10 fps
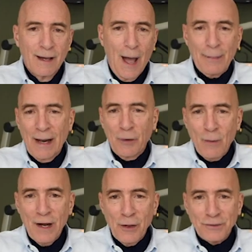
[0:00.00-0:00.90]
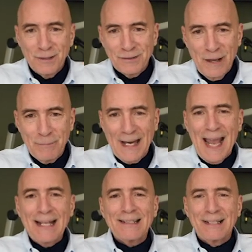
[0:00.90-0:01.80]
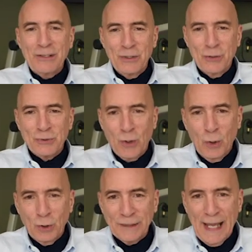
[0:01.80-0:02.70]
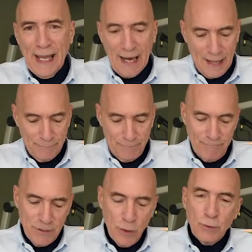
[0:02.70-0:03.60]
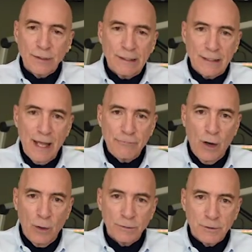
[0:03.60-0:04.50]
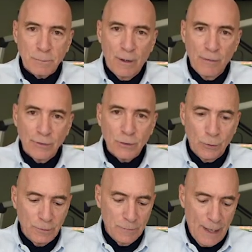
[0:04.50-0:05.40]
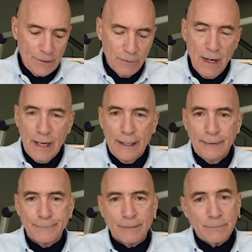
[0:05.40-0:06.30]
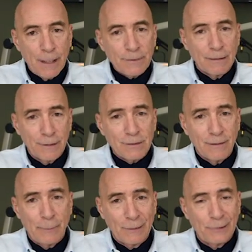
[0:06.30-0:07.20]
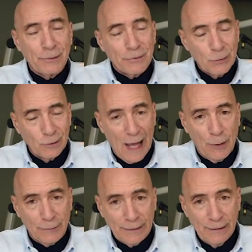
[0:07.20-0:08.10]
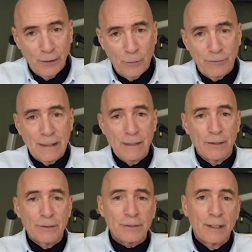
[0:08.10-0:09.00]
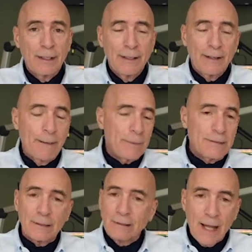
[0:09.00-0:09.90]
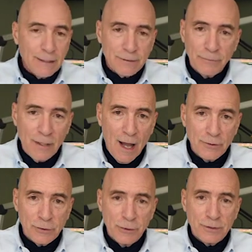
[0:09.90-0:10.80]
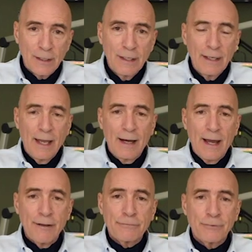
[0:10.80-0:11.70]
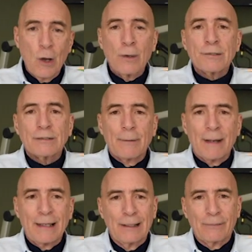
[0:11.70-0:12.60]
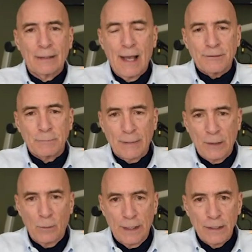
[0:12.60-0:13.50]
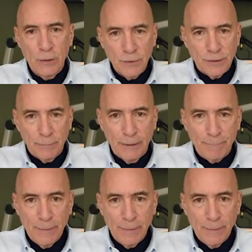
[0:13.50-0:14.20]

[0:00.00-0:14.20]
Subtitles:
I've been on the radio since I've been 18 years old, and I use these headphones as part of the tools of my trade, and sometimes I listen to them a little too loudly over the years. And I've been to lots of concerts, and I've noticed that my hearing hasn't been what it used to be.